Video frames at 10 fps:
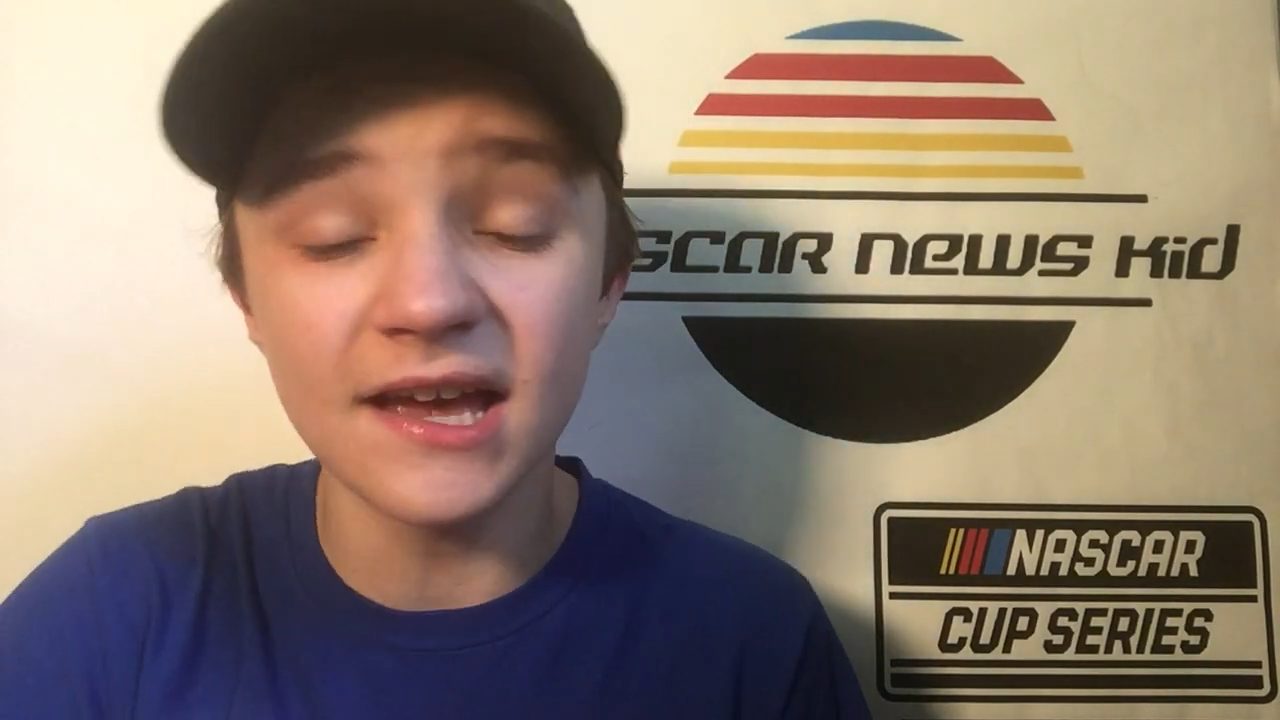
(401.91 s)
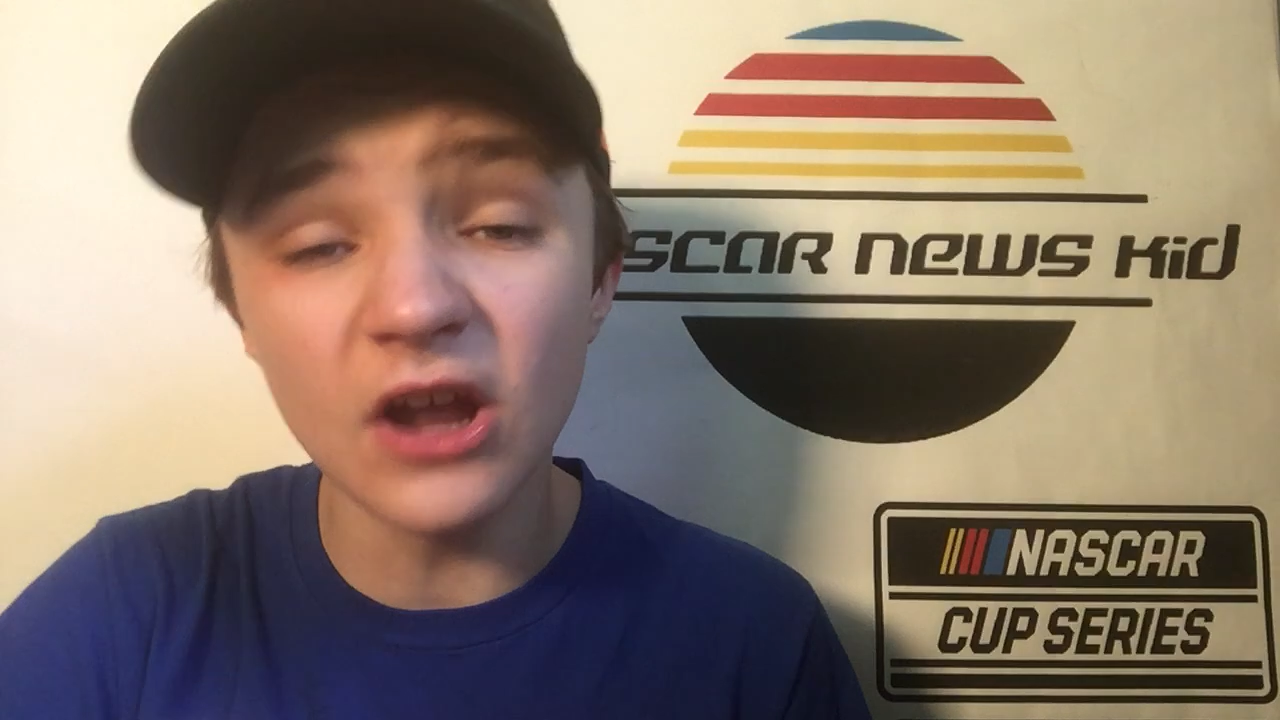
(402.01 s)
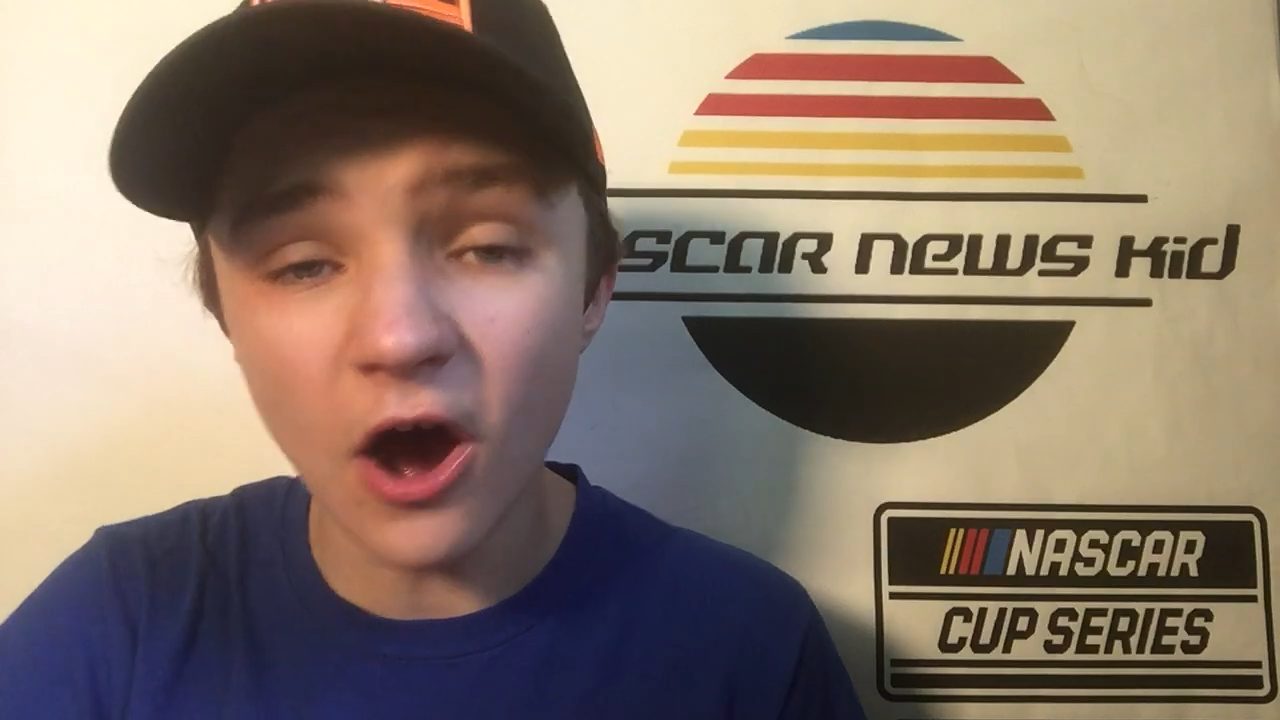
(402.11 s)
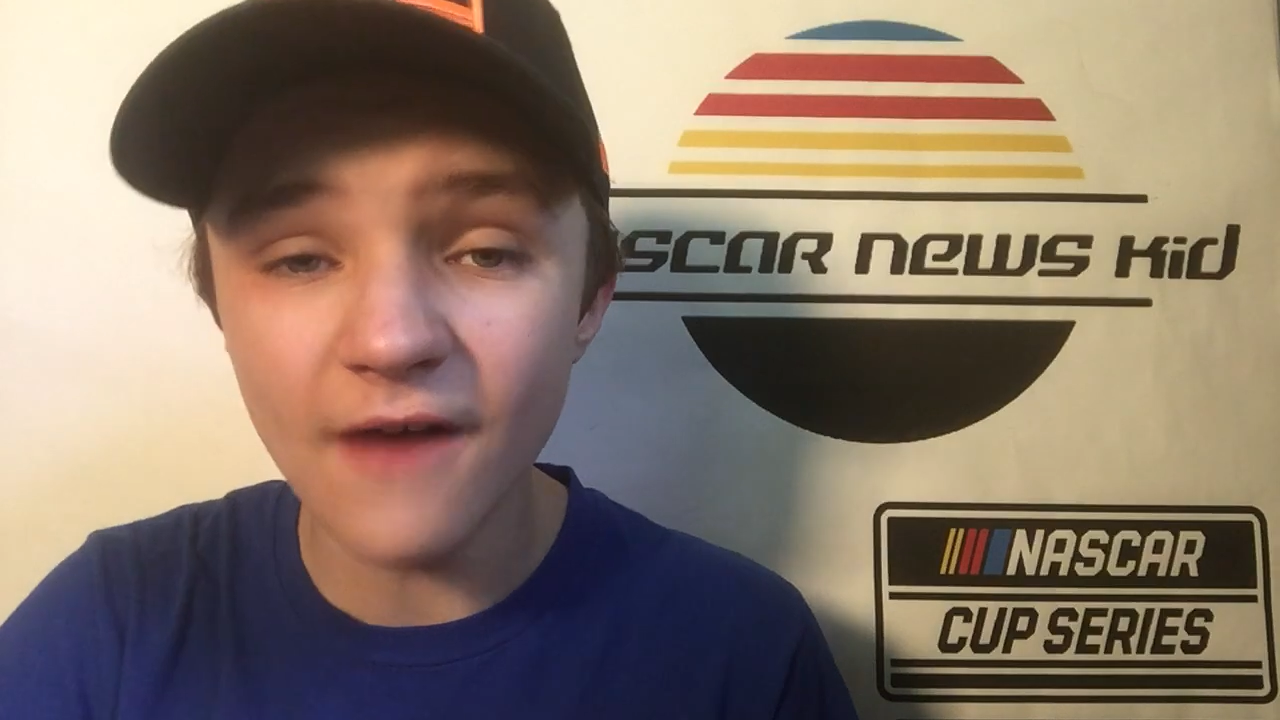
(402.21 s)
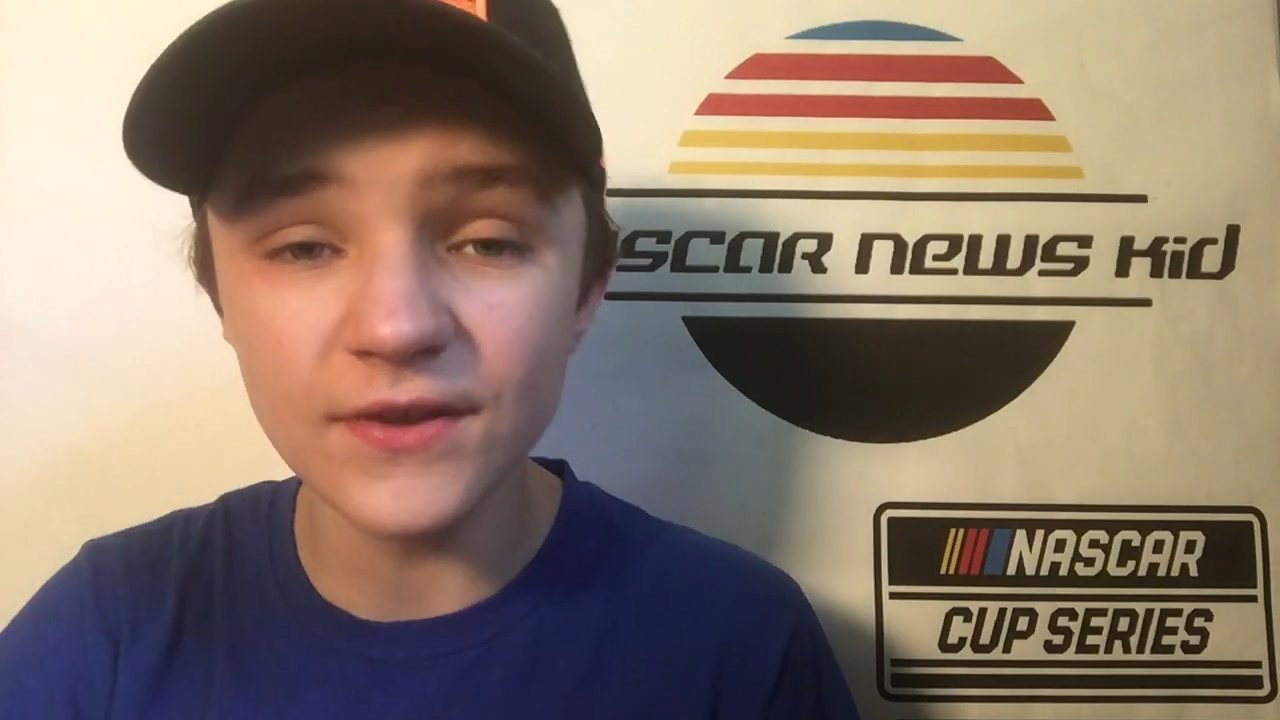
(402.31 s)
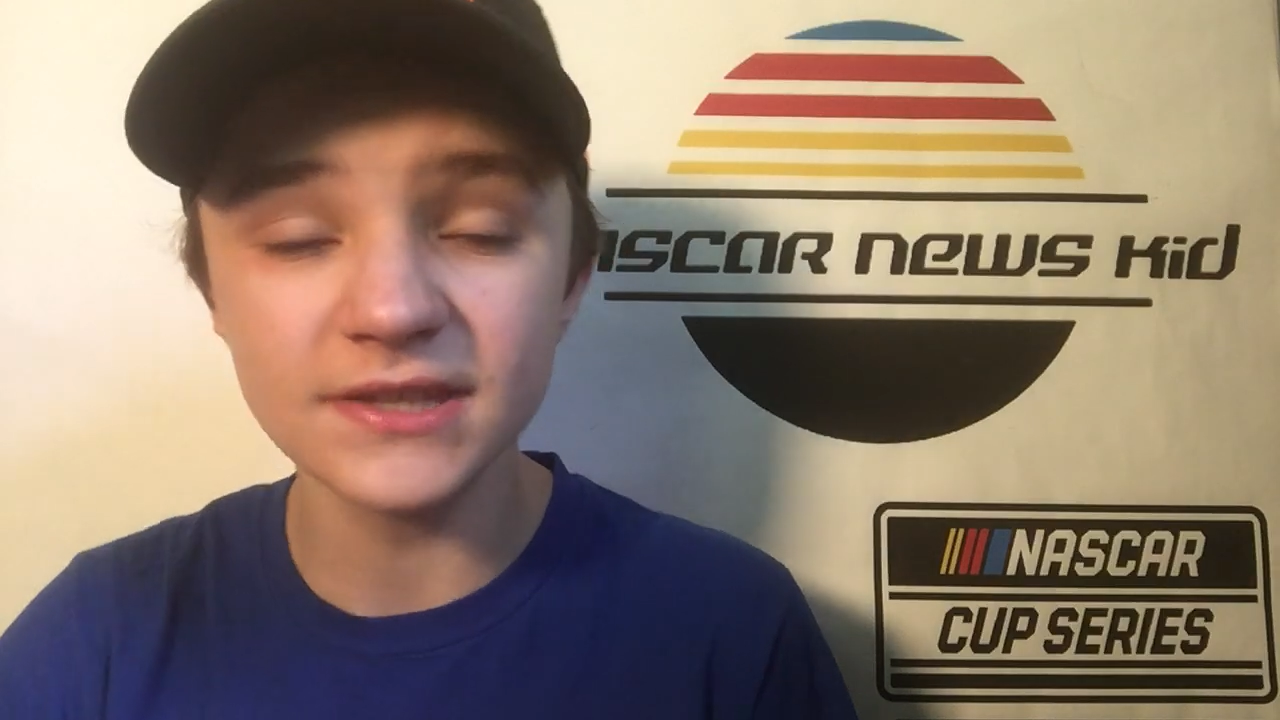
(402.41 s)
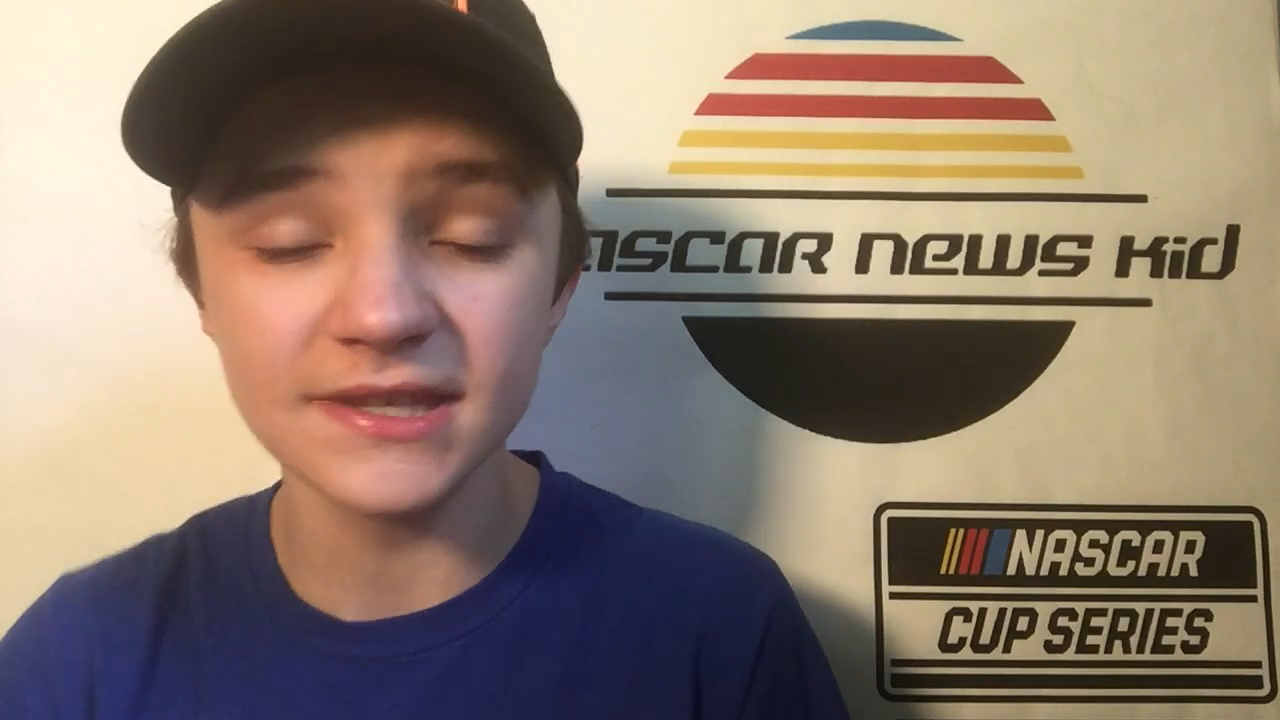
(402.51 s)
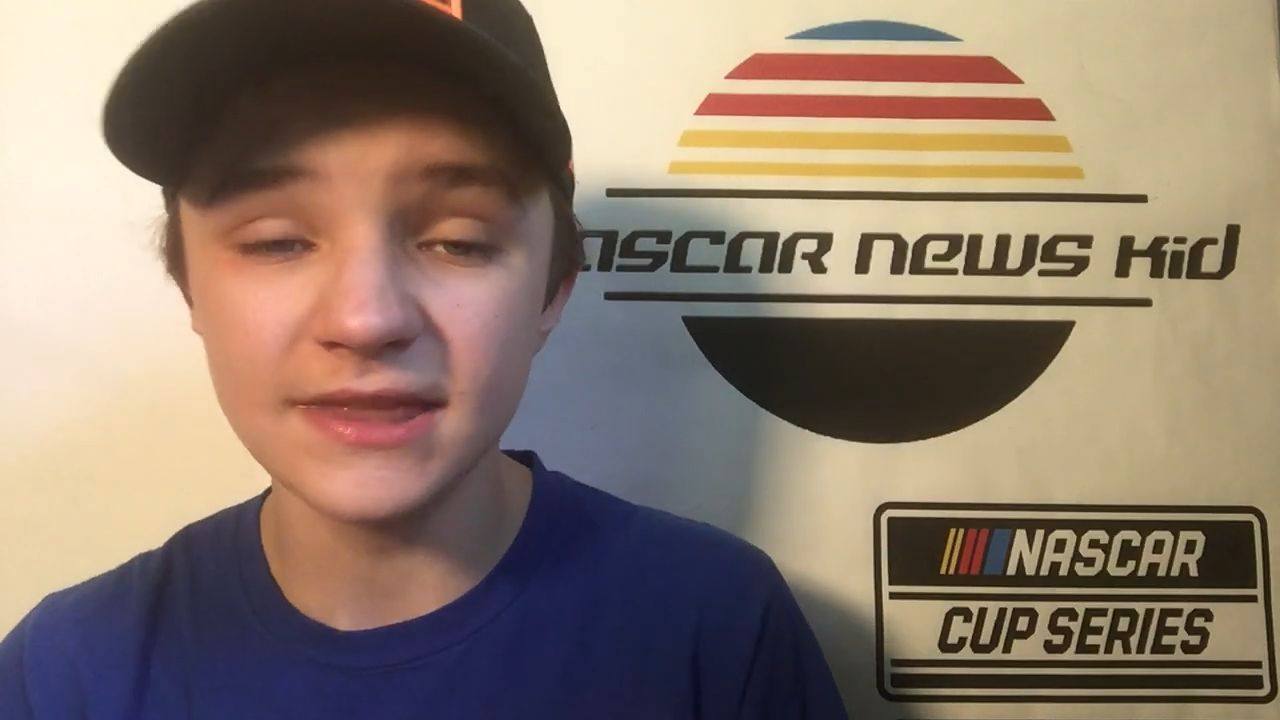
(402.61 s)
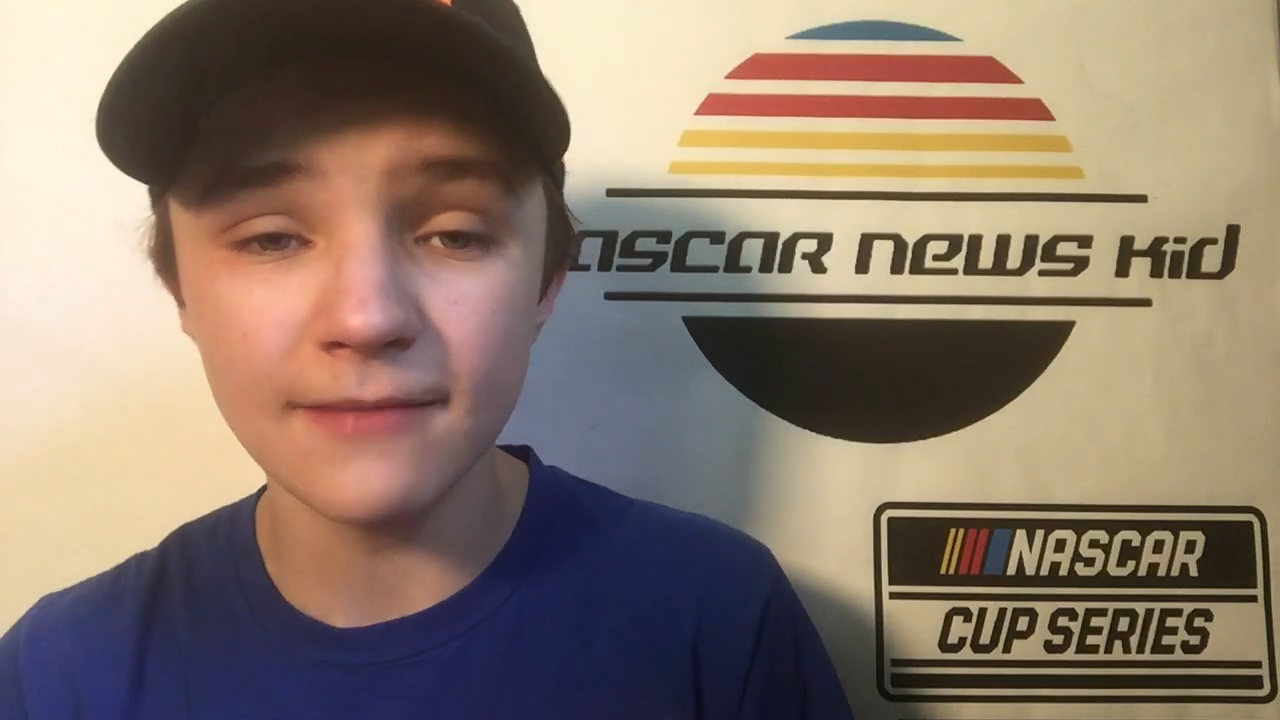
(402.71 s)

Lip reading: and obviously